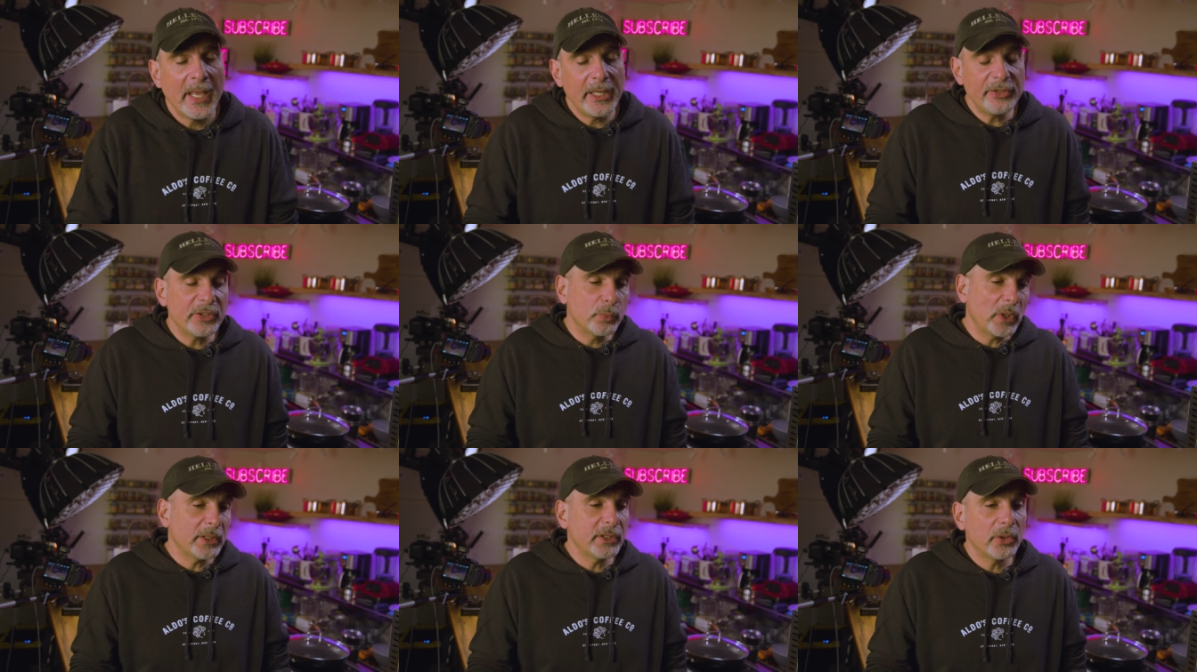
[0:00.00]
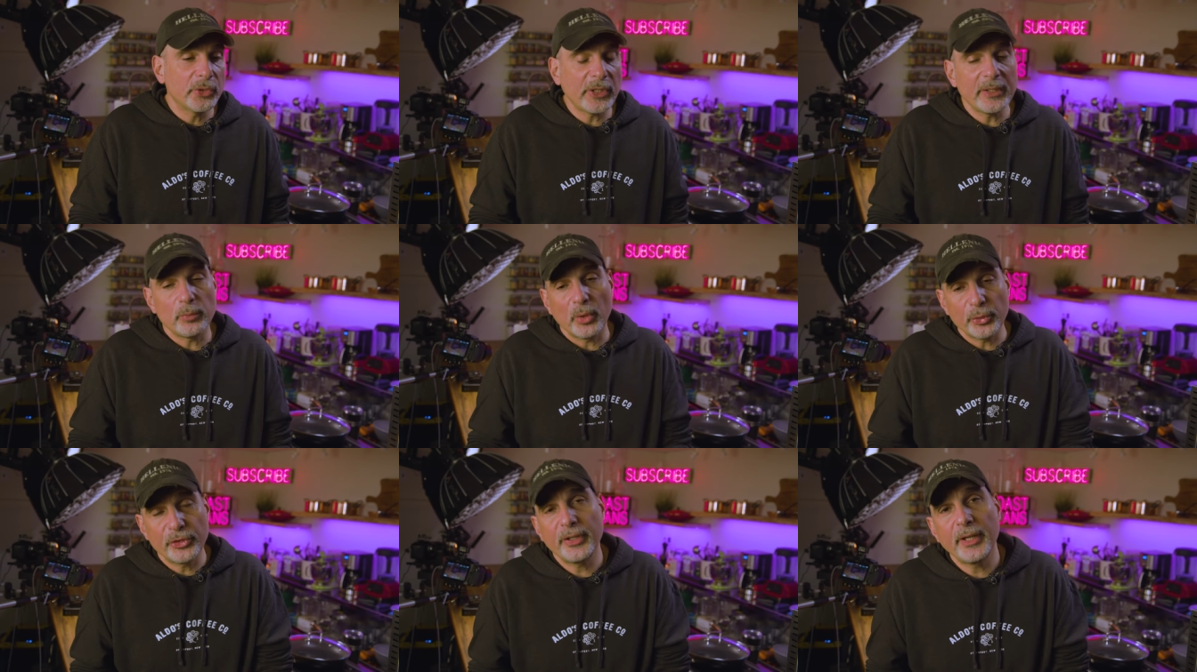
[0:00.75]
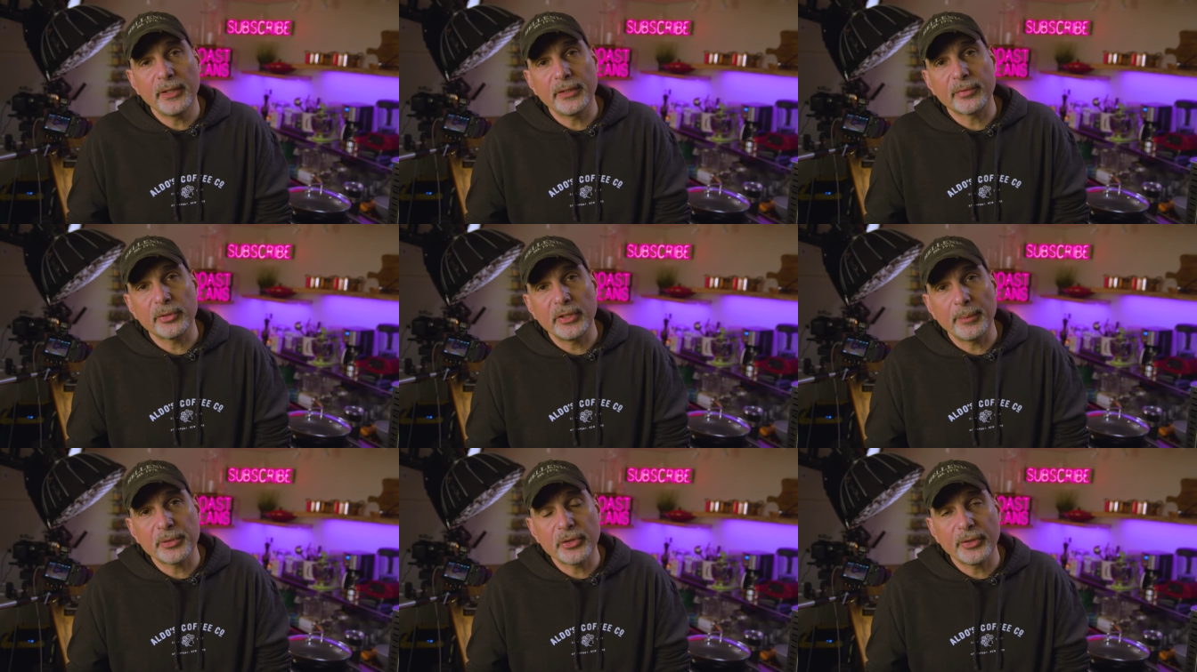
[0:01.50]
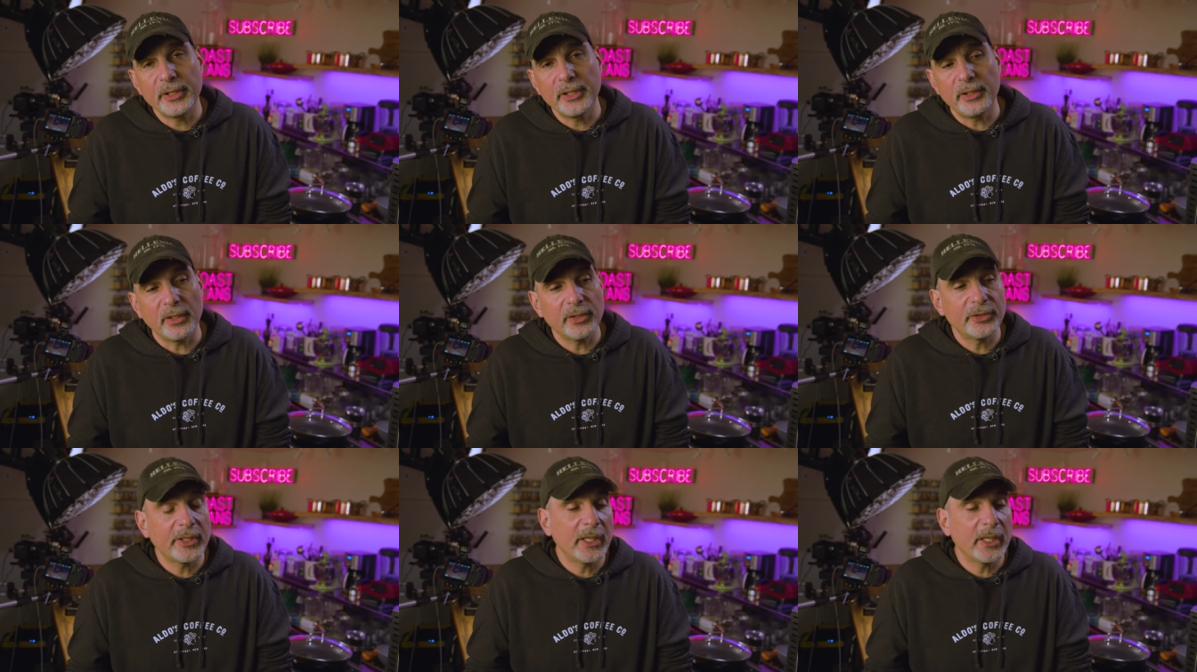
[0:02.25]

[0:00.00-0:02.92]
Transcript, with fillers: And he said, well, he goes, "I roast it at a different temperature than he does,